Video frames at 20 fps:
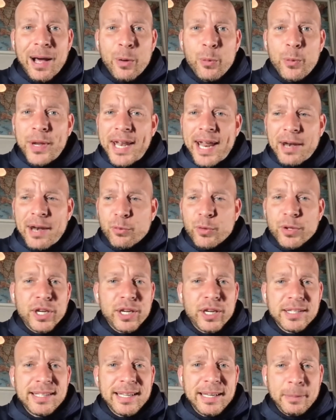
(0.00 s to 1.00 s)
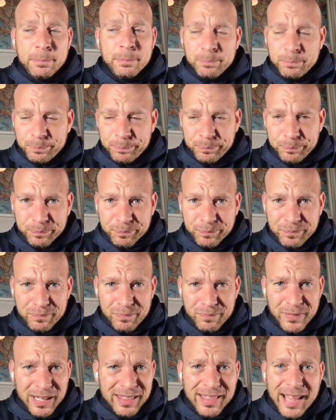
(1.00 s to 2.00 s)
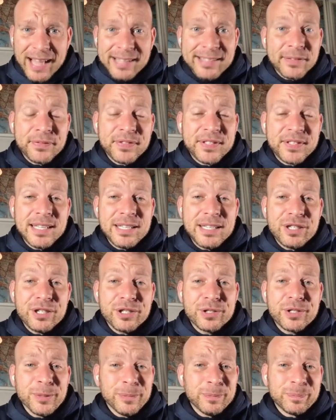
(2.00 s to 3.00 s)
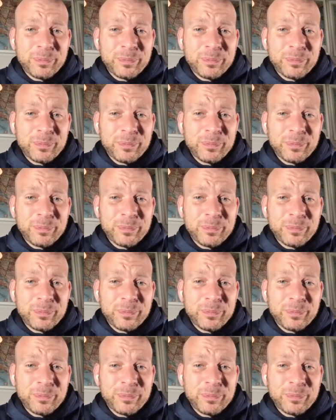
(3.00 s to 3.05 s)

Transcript: we had a really good team, lots of seniors,